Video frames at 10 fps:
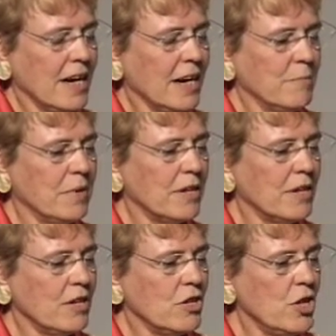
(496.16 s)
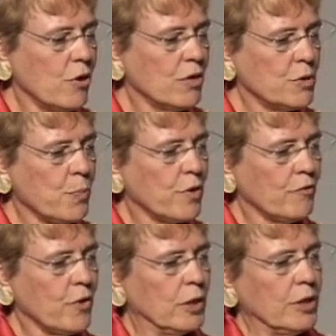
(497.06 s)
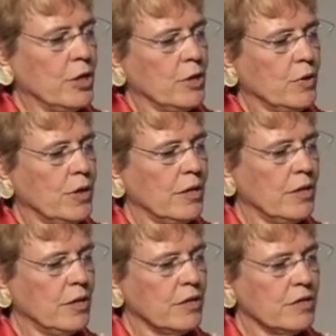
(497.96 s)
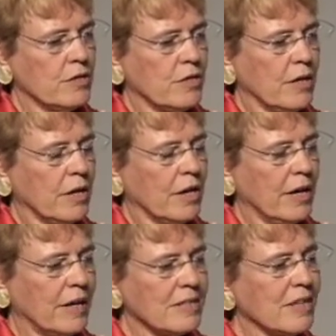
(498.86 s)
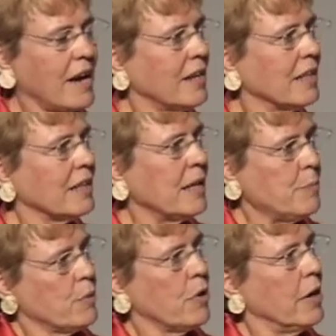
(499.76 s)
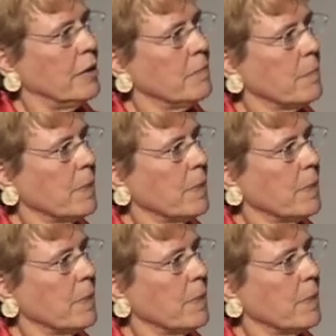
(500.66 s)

NOAA's portfolio is excitingly broad.